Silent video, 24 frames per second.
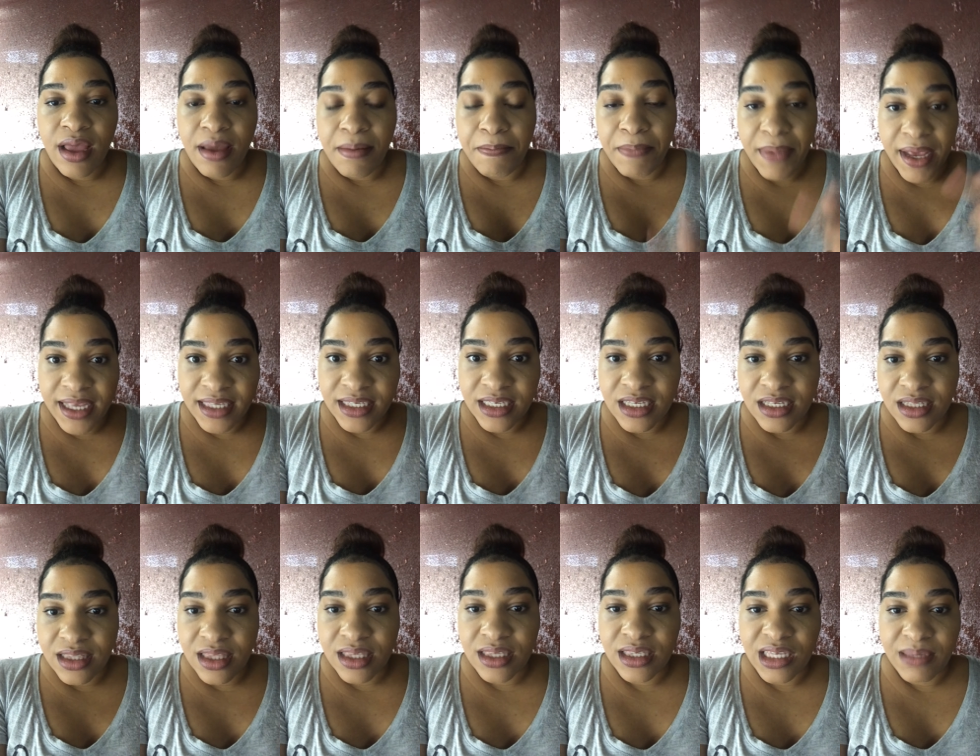mix
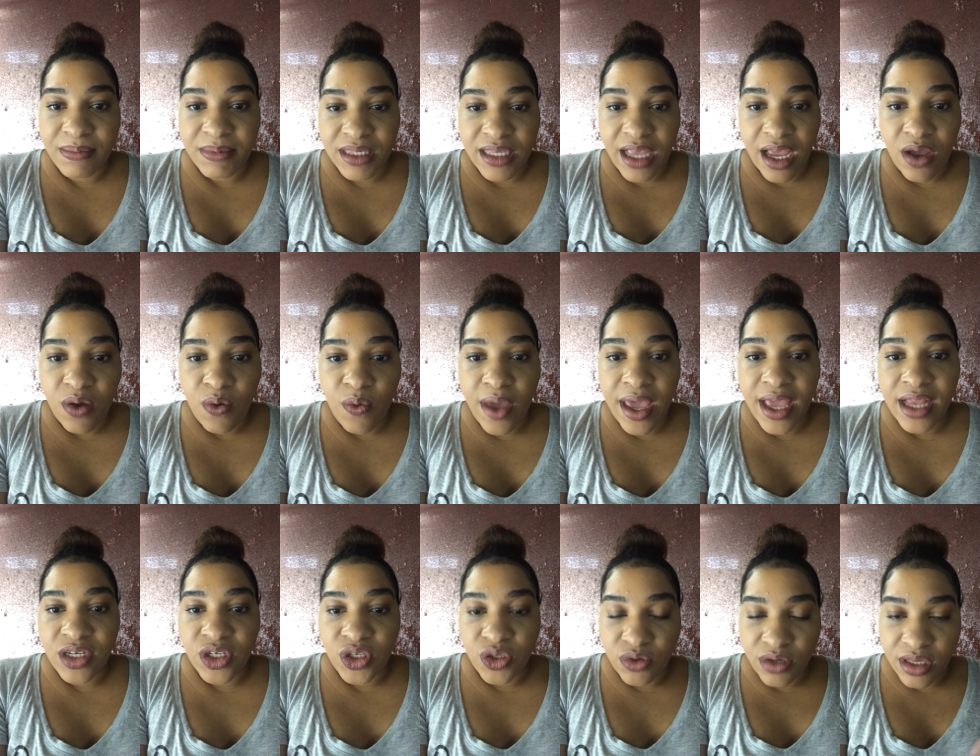it the same exact way
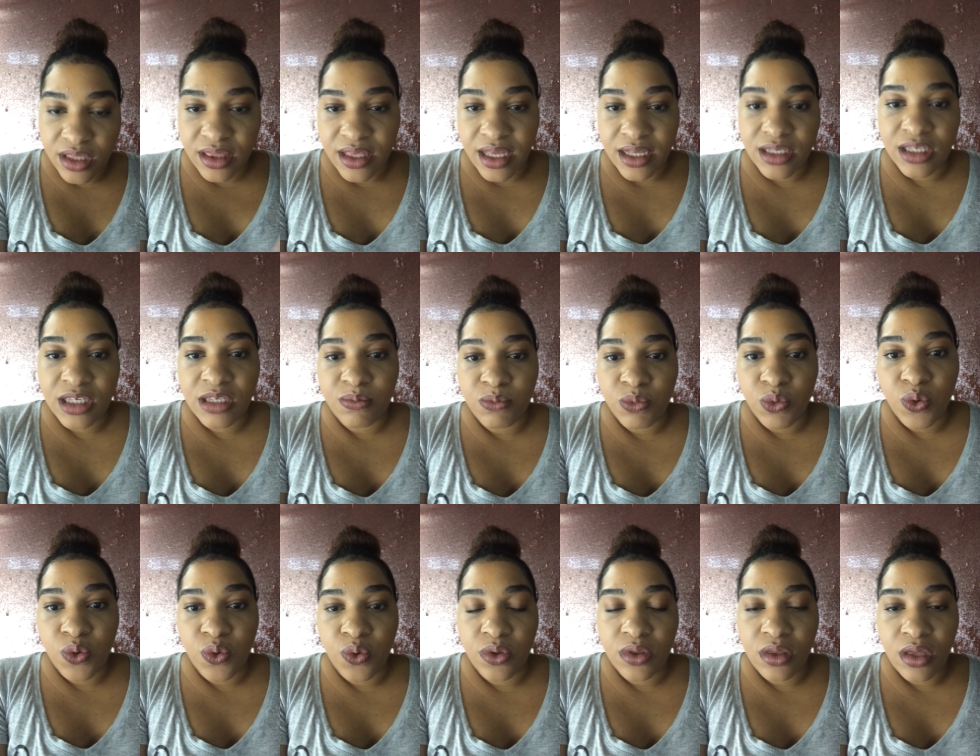until you get that
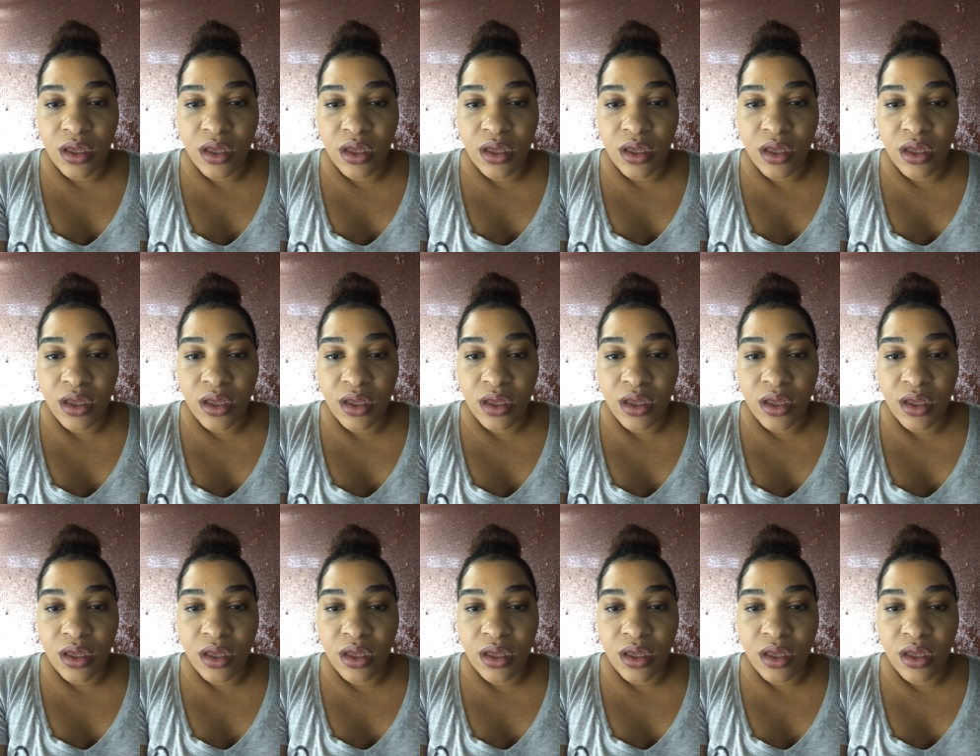smooth,